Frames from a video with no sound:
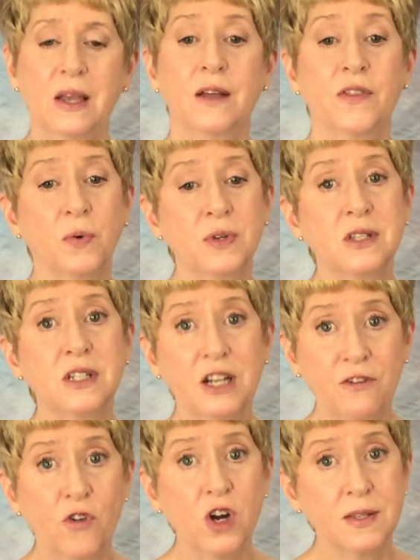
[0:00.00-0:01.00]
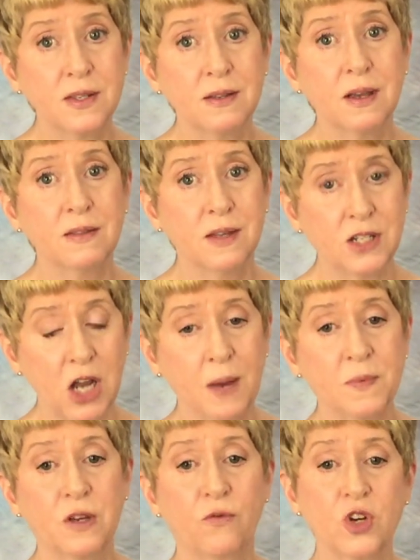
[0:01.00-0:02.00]
There was a difference in the
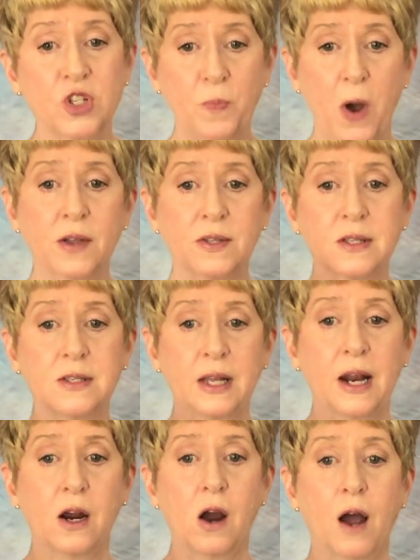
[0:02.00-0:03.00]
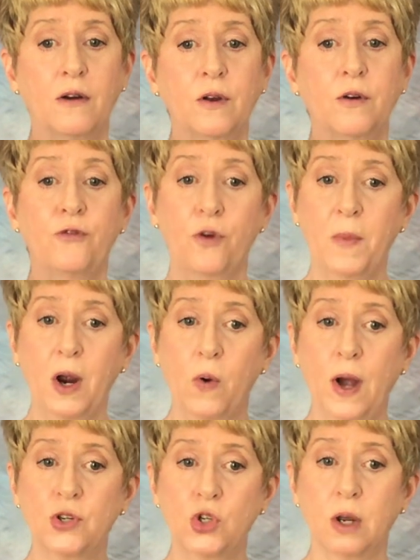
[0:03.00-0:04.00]
types of responses that I got for my
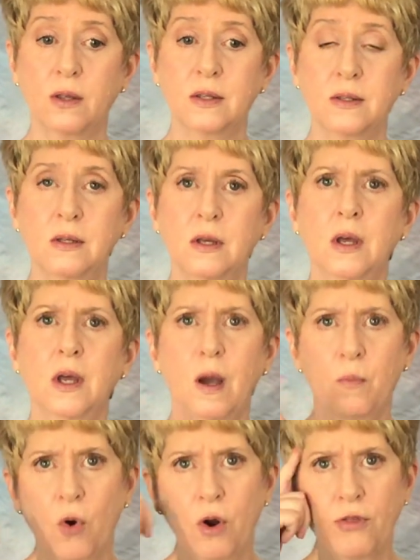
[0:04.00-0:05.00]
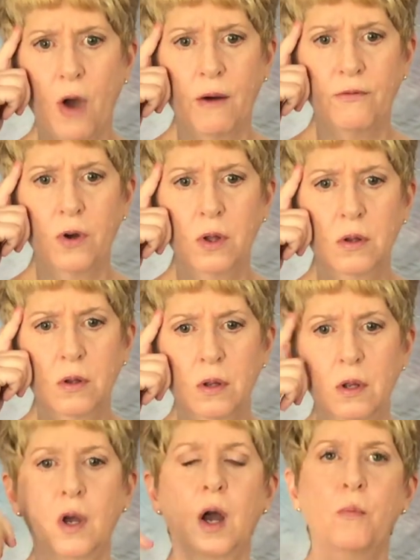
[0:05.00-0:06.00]
questions. More thoughtful,
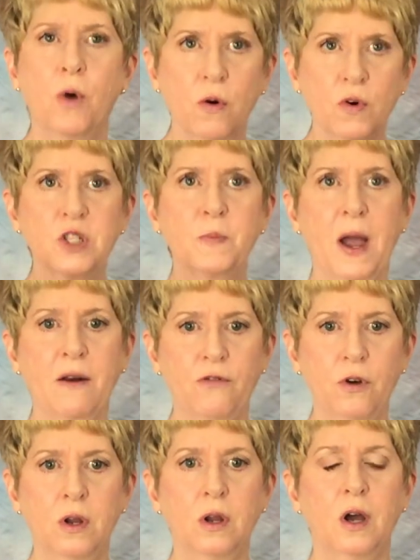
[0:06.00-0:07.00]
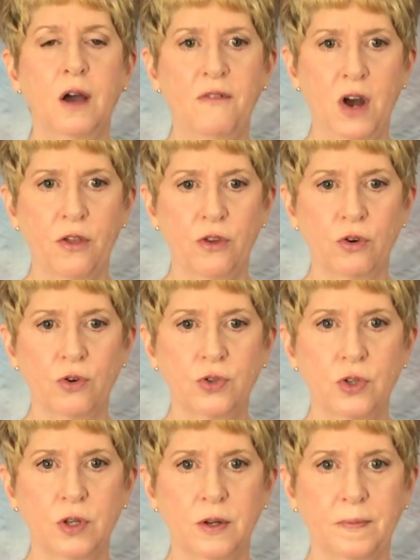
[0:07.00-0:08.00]
more respectful of
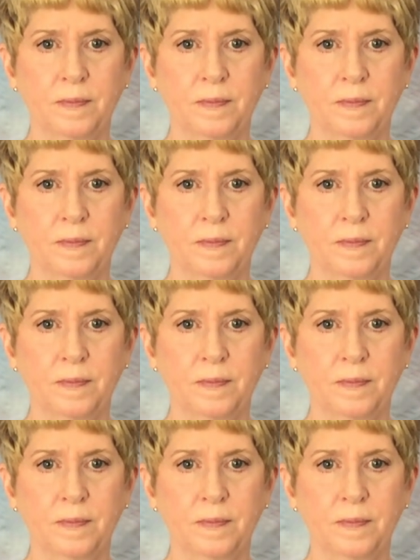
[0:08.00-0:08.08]
others.